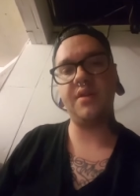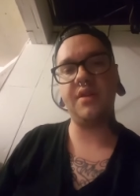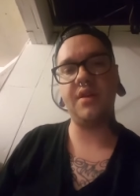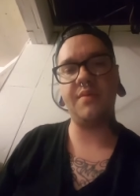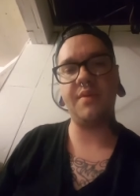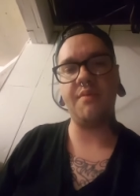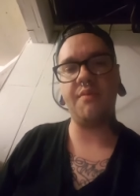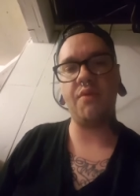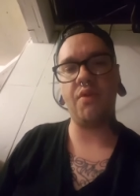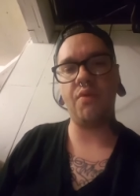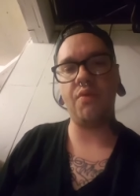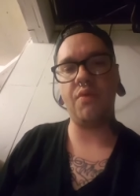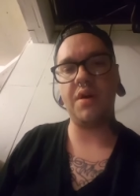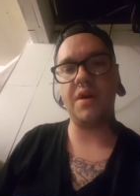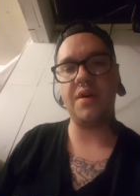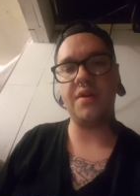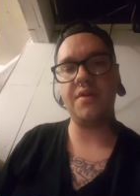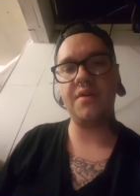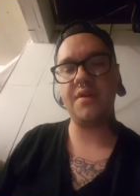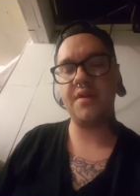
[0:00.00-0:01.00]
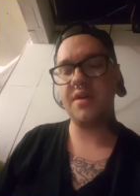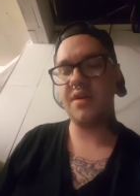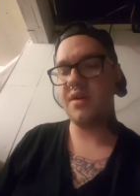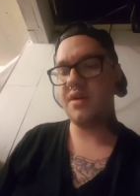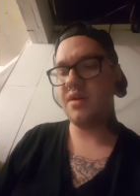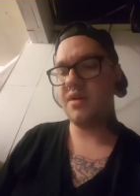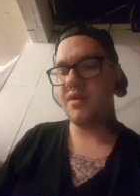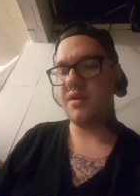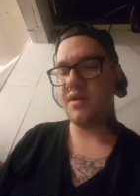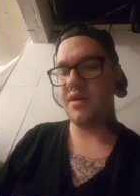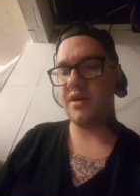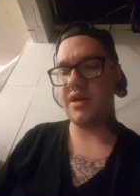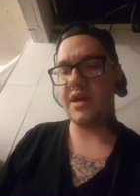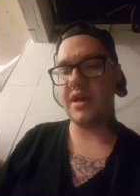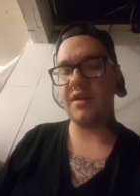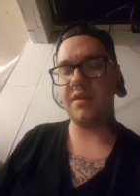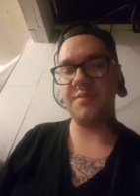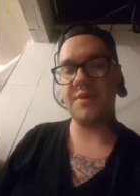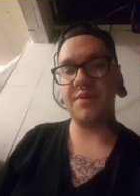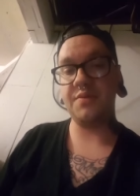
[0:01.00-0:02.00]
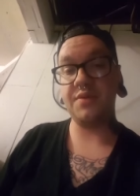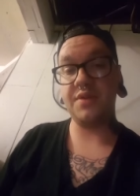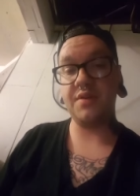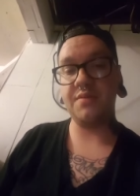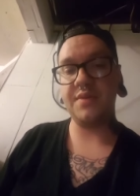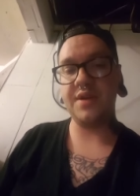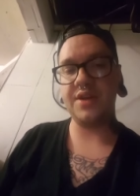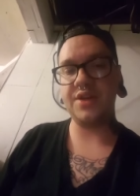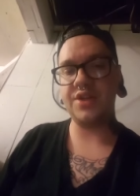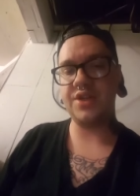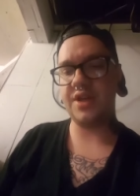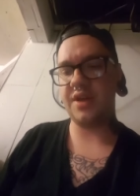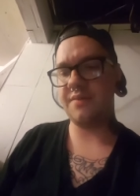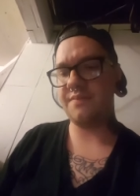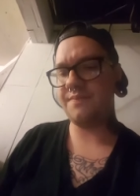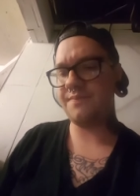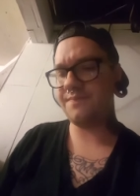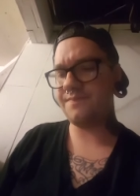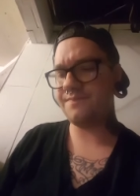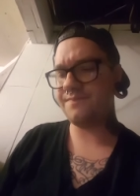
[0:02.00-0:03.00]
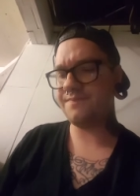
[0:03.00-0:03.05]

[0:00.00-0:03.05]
a little bit more water uh, element with your mage team.